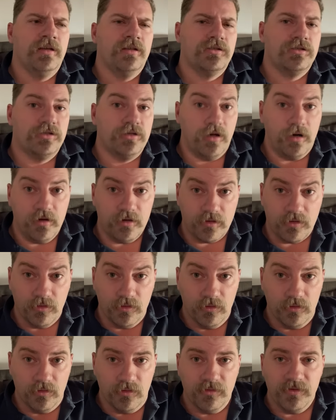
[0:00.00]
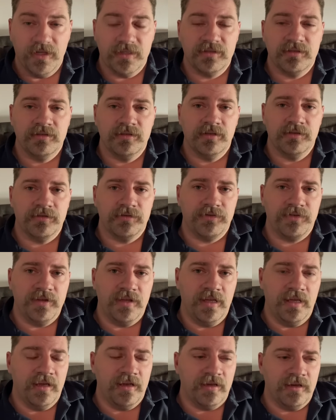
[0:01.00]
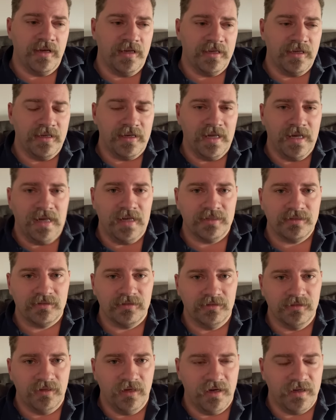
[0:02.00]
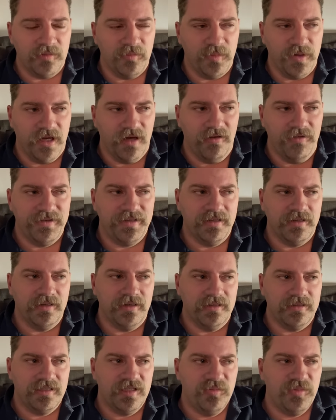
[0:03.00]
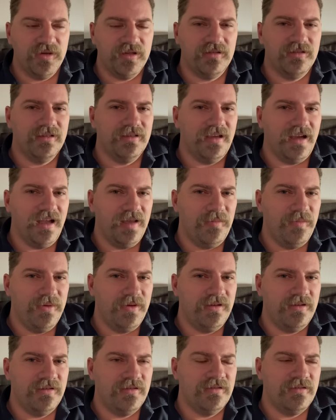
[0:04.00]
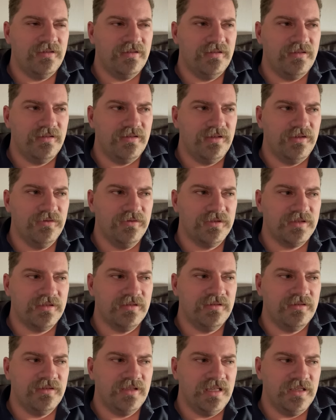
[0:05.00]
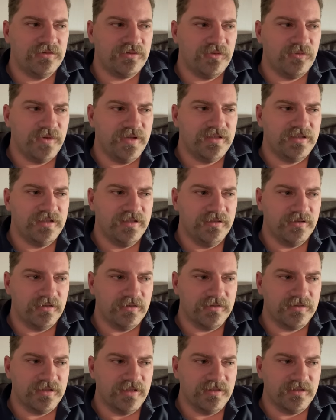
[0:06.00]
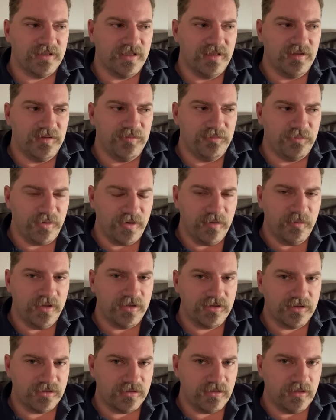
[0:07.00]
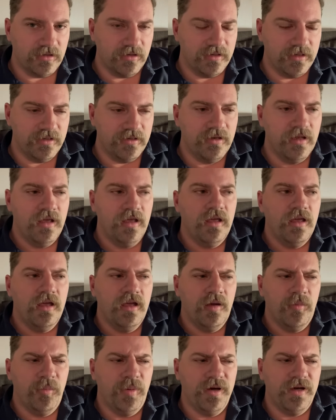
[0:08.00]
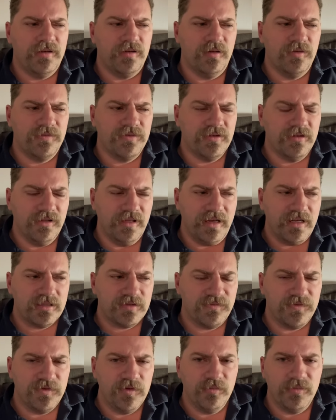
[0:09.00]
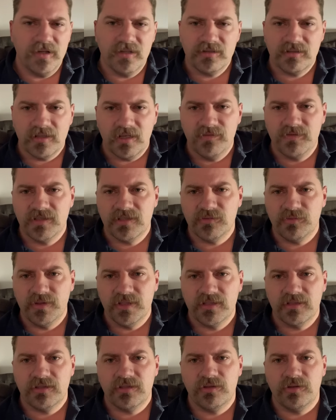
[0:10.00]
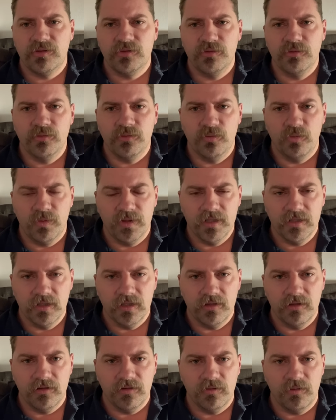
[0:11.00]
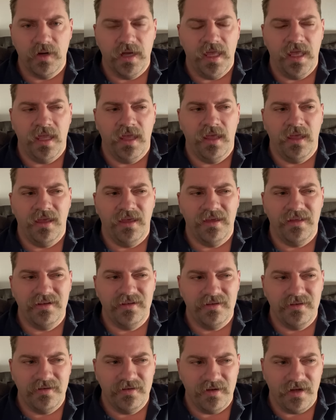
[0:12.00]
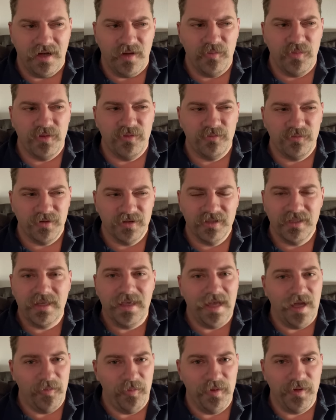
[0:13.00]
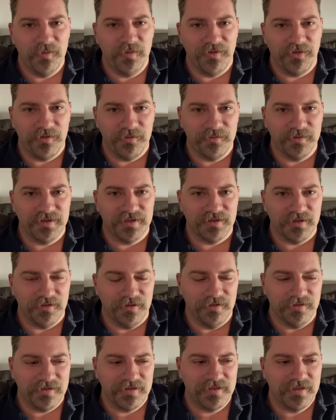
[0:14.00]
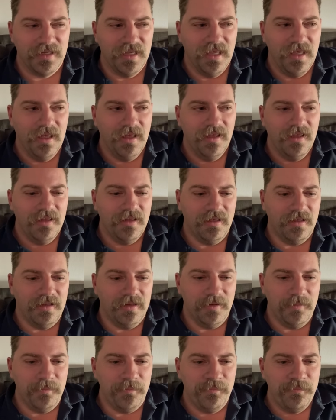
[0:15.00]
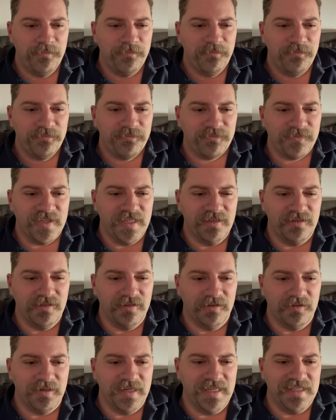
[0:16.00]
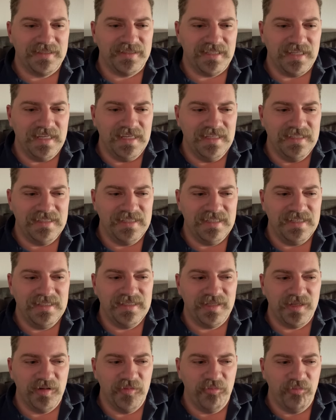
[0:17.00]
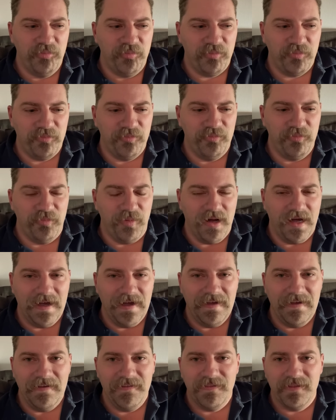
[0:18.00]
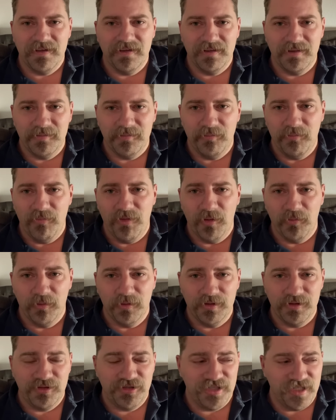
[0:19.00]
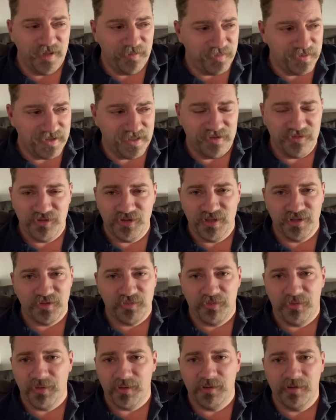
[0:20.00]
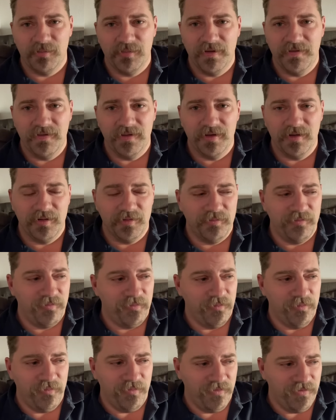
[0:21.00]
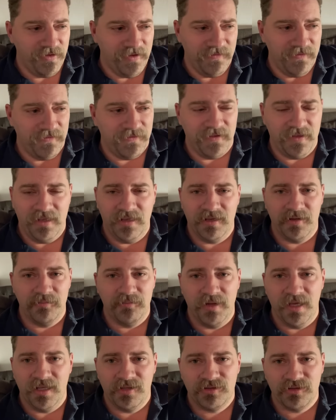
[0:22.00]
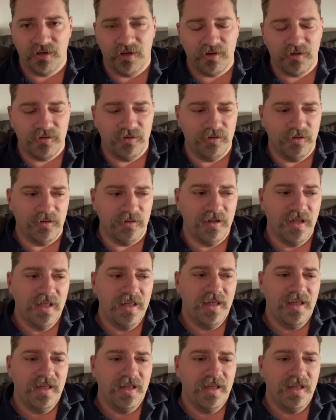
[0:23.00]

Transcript: Charcoal, that's another thing I get asked a lot about. Uh, typically, I've been using Eastern Red Cedar since I pretty much started, but over the last few months, I've switched to Willow, and I've been really happy with the results. Um, you know, it's easy to buy the the wood chips and just throw them in the in the thing and make charcoal.